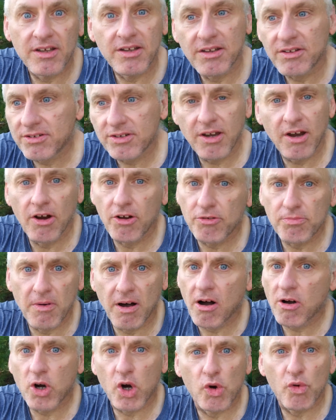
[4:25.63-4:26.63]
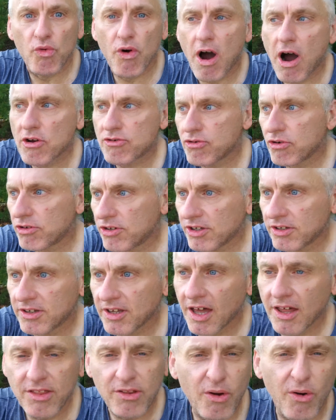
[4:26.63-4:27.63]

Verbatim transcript: And it scares my Uncle Roger to death.